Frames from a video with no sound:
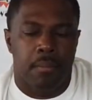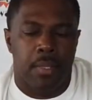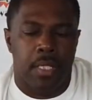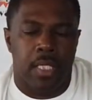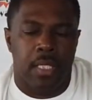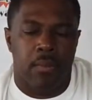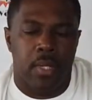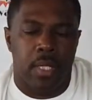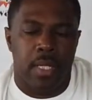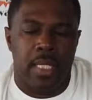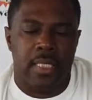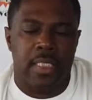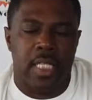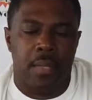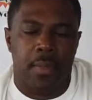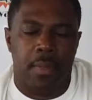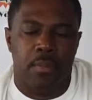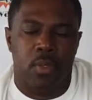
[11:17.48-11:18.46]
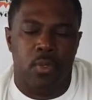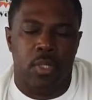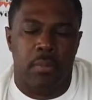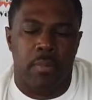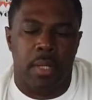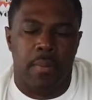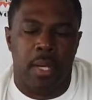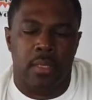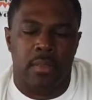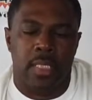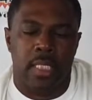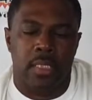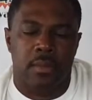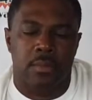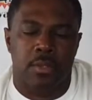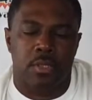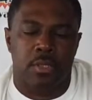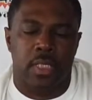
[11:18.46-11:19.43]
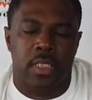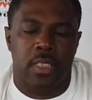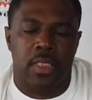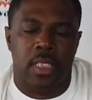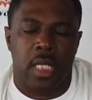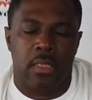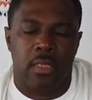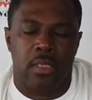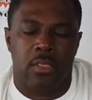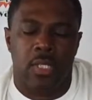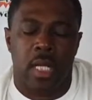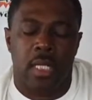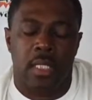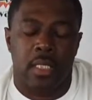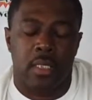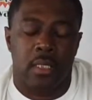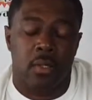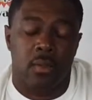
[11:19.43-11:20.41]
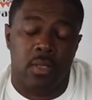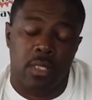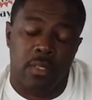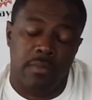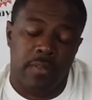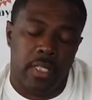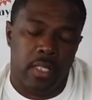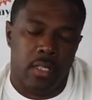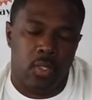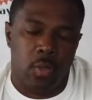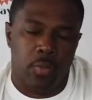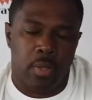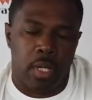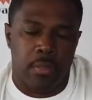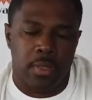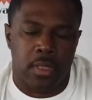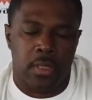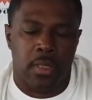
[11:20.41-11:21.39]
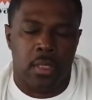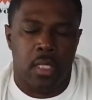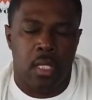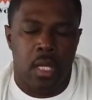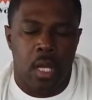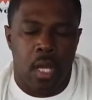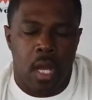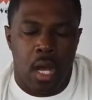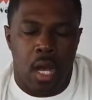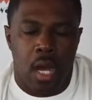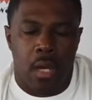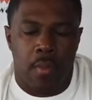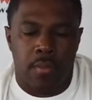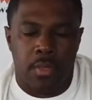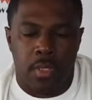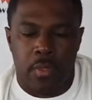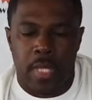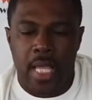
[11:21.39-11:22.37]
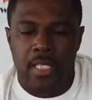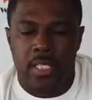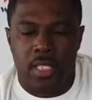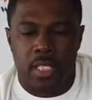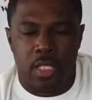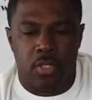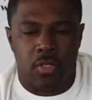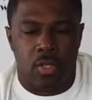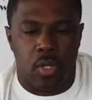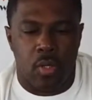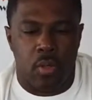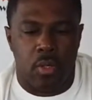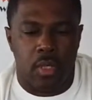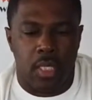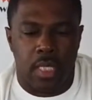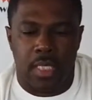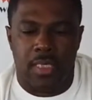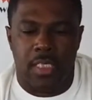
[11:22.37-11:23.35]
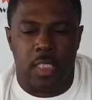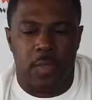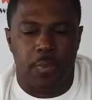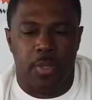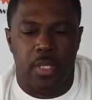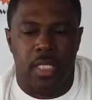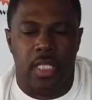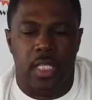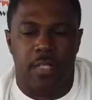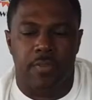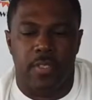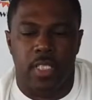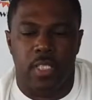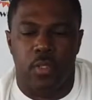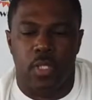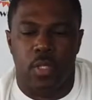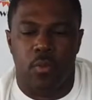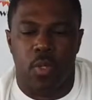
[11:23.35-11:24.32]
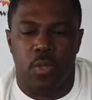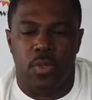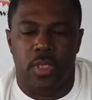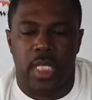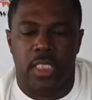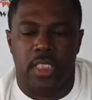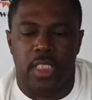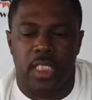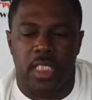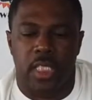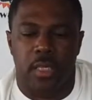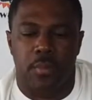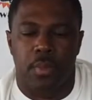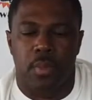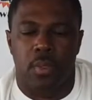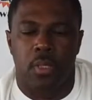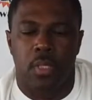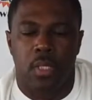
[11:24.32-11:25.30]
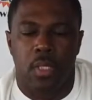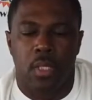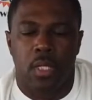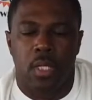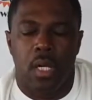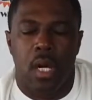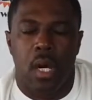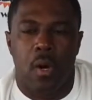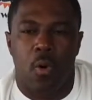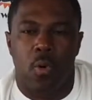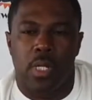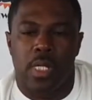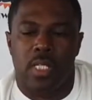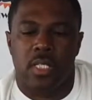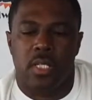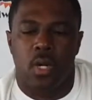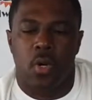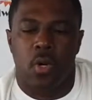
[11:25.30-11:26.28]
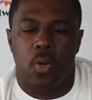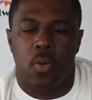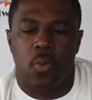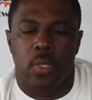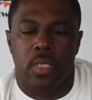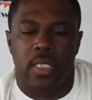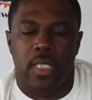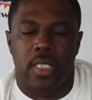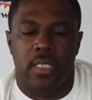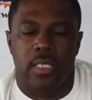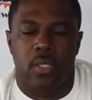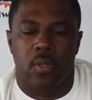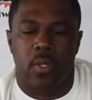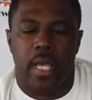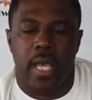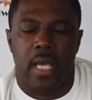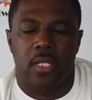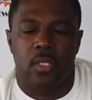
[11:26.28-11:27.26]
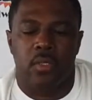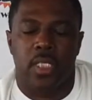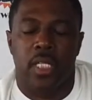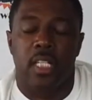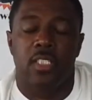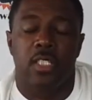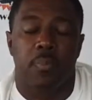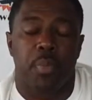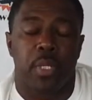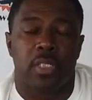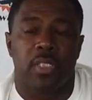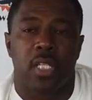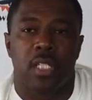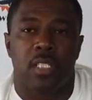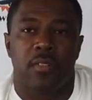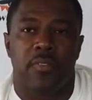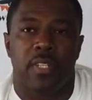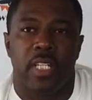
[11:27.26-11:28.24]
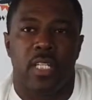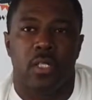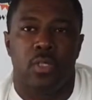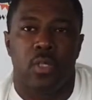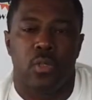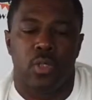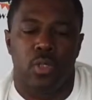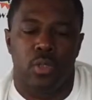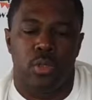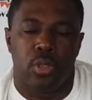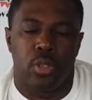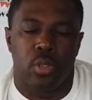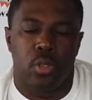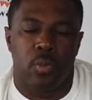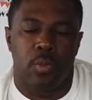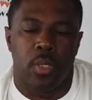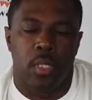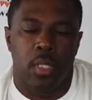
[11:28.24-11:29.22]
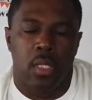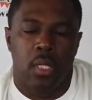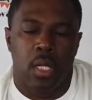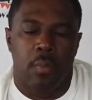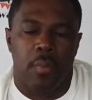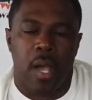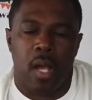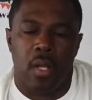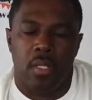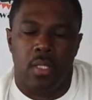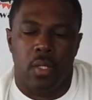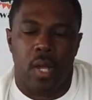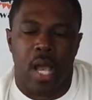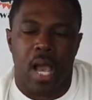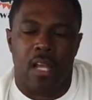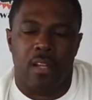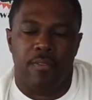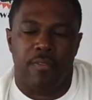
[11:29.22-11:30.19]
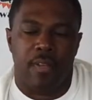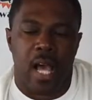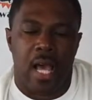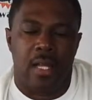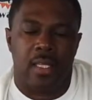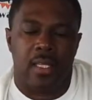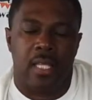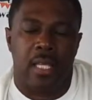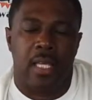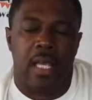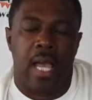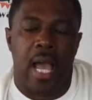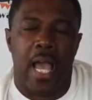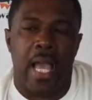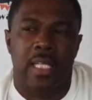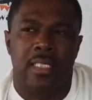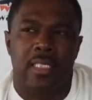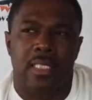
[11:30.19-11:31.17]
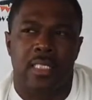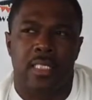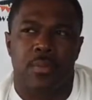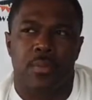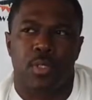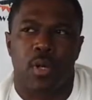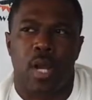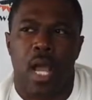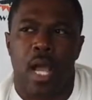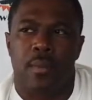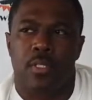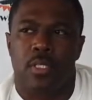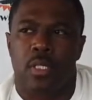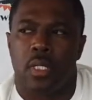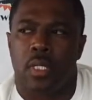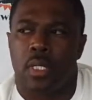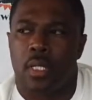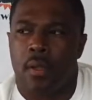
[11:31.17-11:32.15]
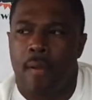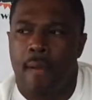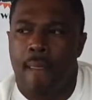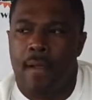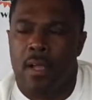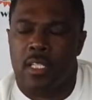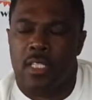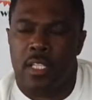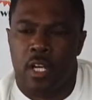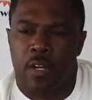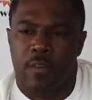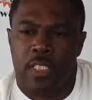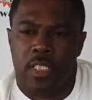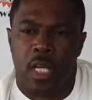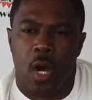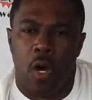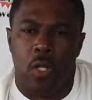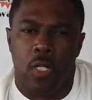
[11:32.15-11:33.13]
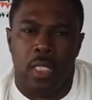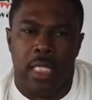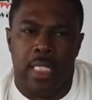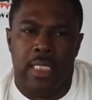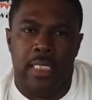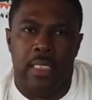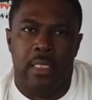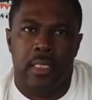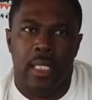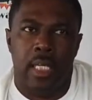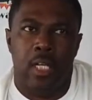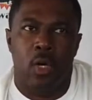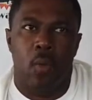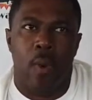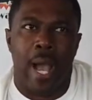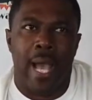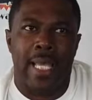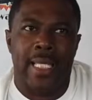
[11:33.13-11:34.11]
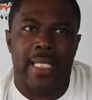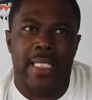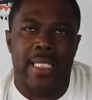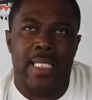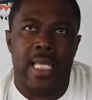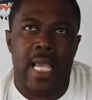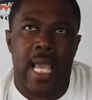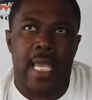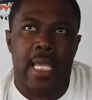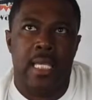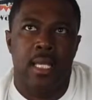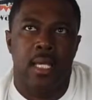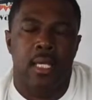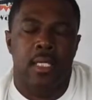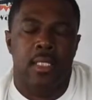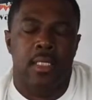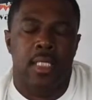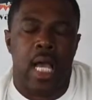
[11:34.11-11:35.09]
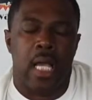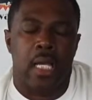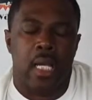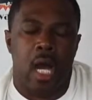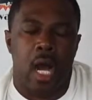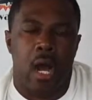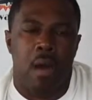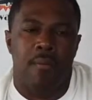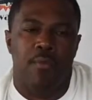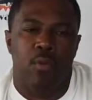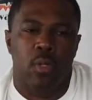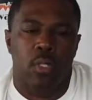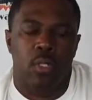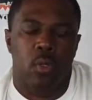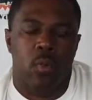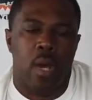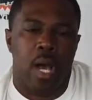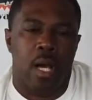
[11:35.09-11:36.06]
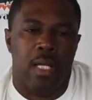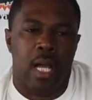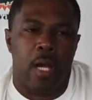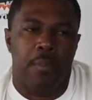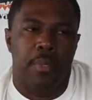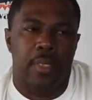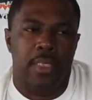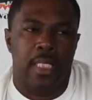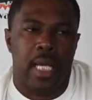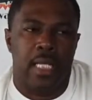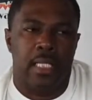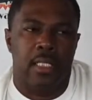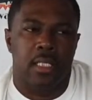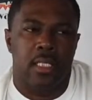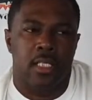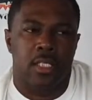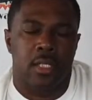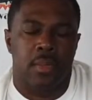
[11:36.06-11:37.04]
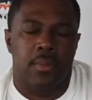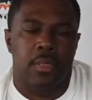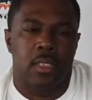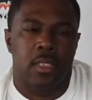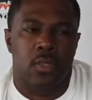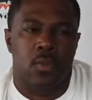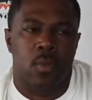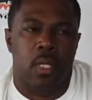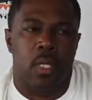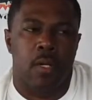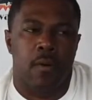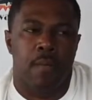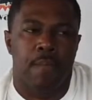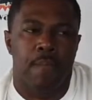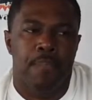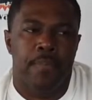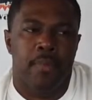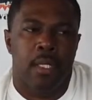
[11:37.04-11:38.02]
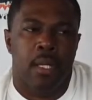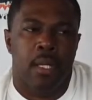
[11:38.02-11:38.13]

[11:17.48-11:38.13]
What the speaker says: But anyway, next time I'm doing it, maybe I'll take some screenshots and try to get those in the video, no promises. So that's the controller. And it's pretty nifty. You can rotate your gimbal on its own with these little handles. And there's a bunch of other videos on YouTube about, how to fly the thing. I actually subscribed to a service called Lynda, LYNDA.com for a little while, and I'll put that in the description as well.